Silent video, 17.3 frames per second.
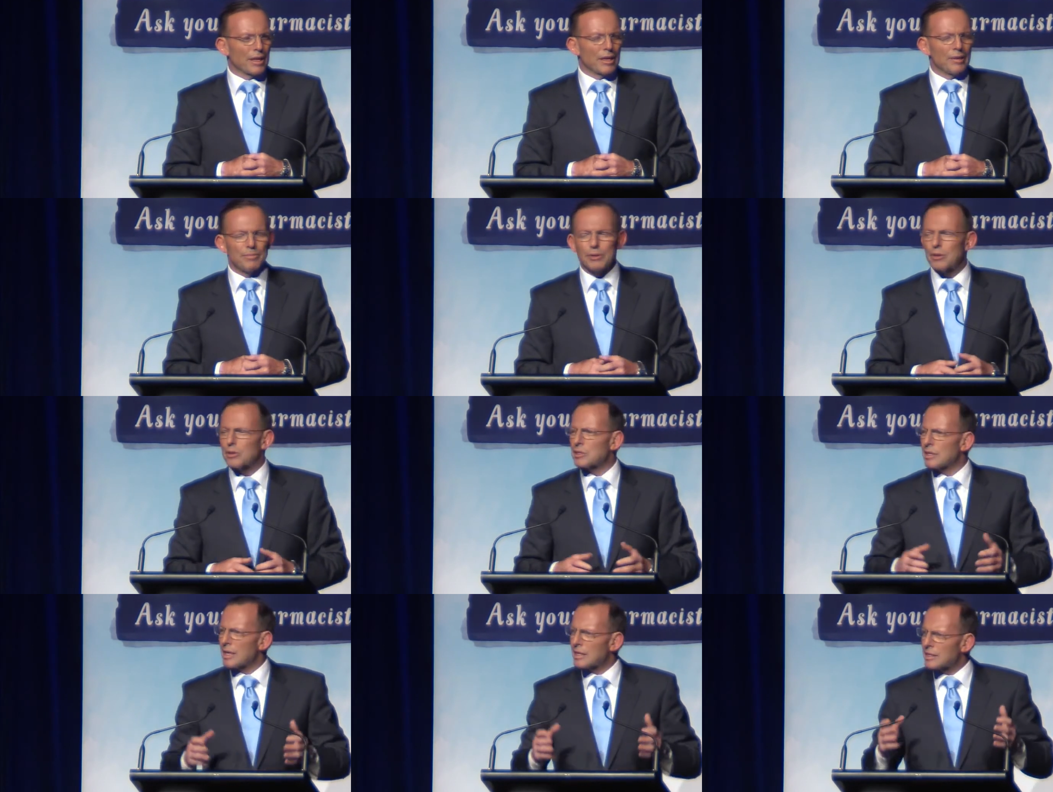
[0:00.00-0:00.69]

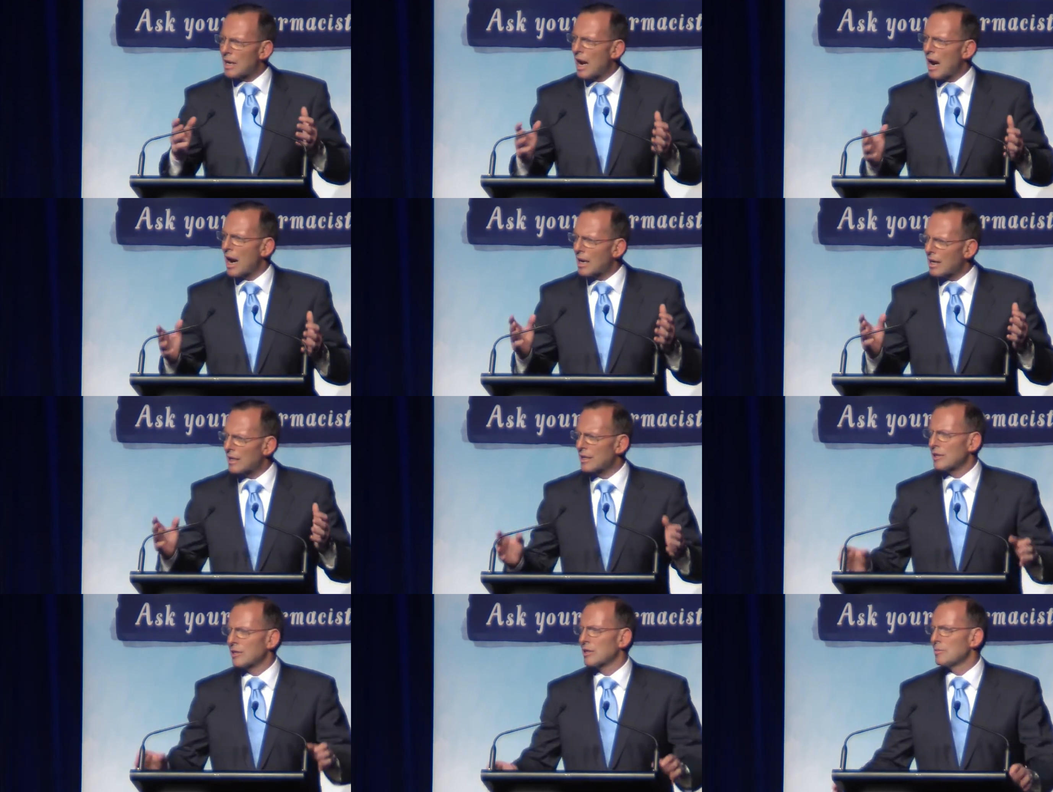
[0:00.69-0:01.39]
Because there's
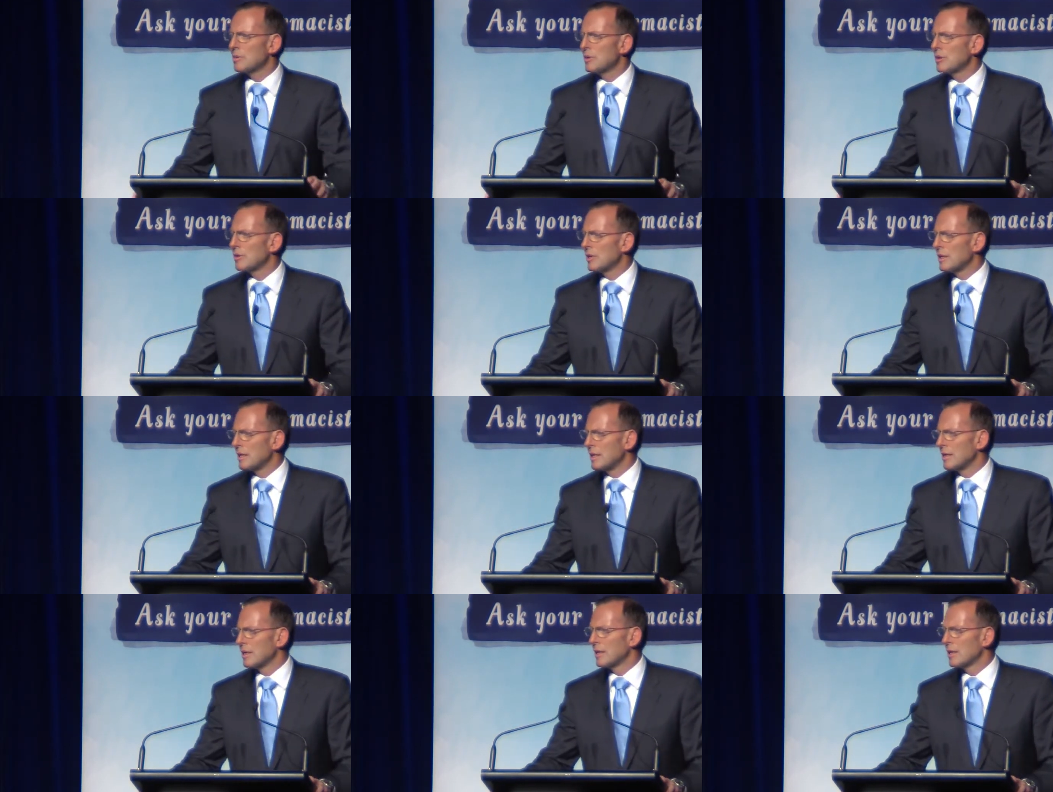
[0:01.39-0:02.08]
hardly a
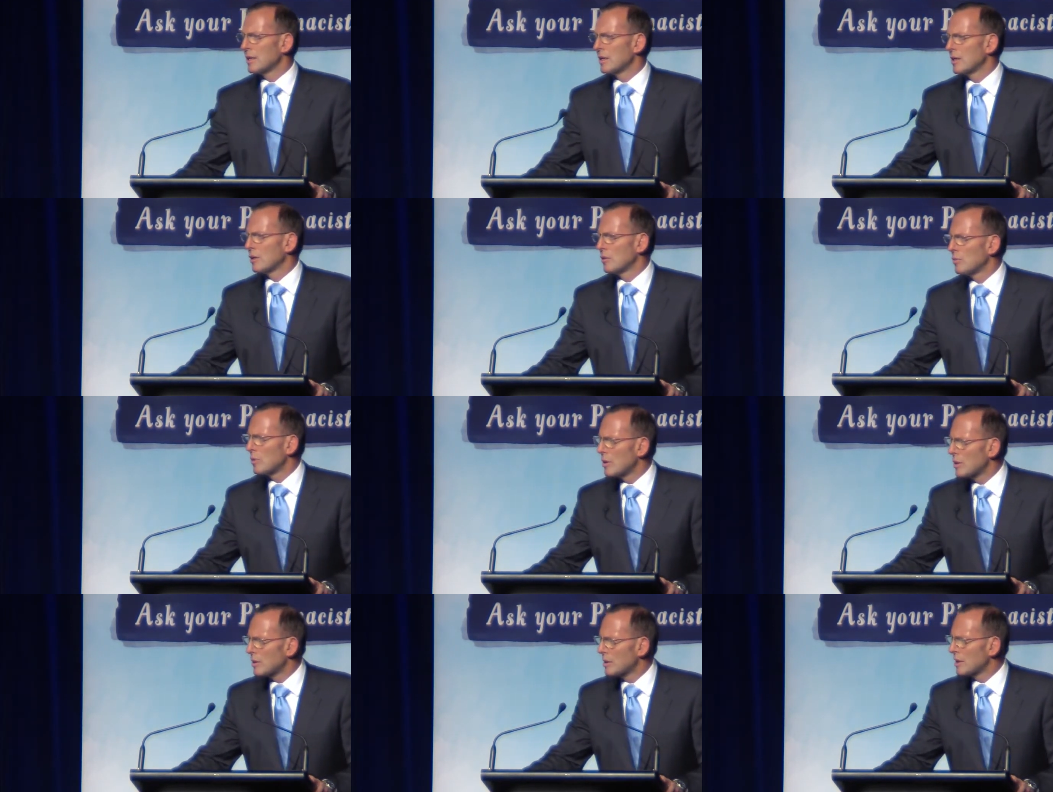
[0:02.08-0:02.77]
community
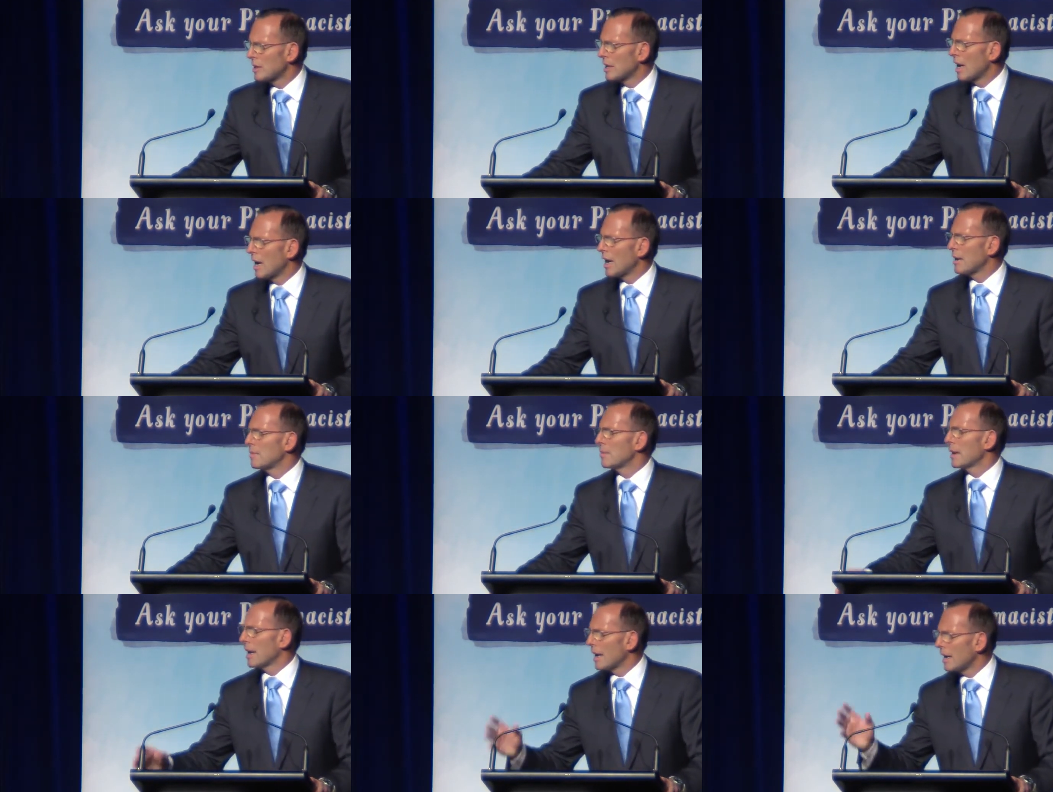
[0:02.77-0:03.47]
worth the
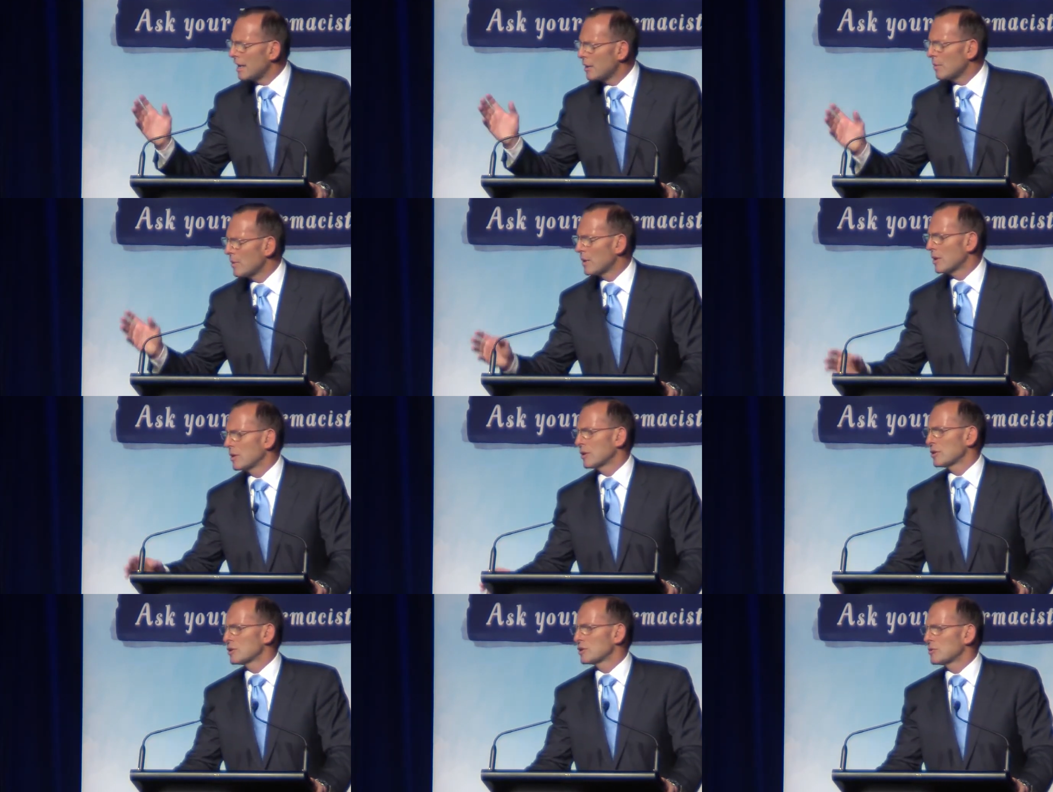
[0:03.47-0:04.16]
name anywhere
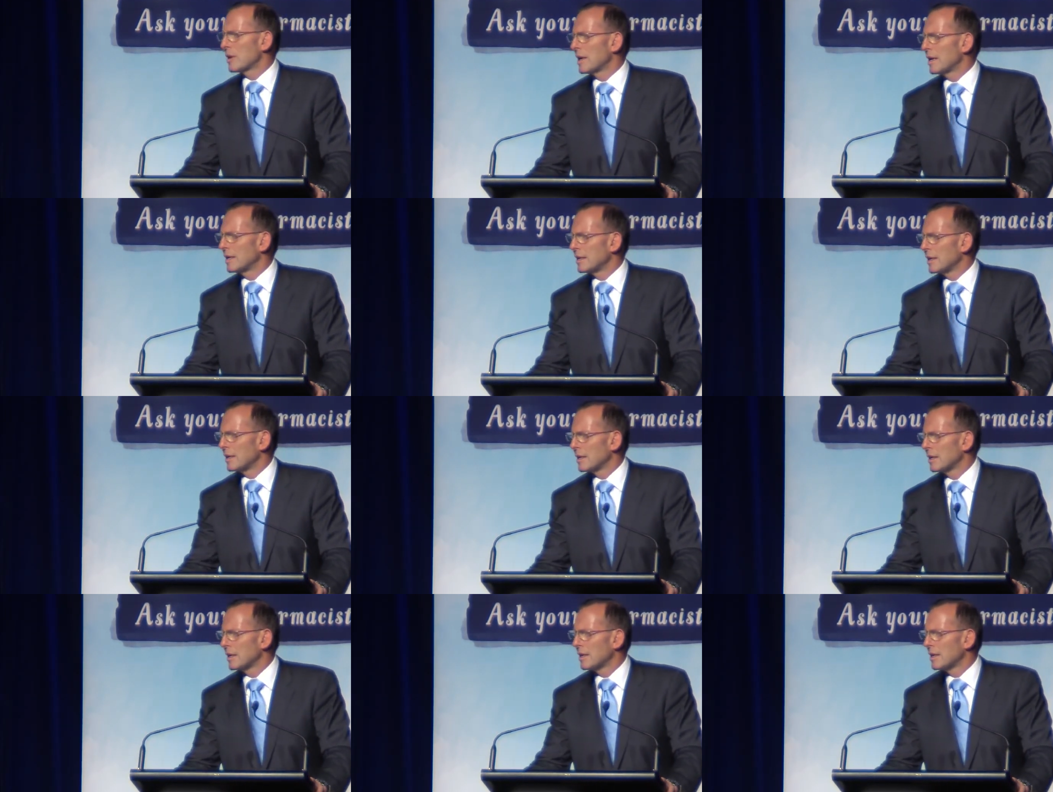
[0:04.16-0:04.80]
in Australia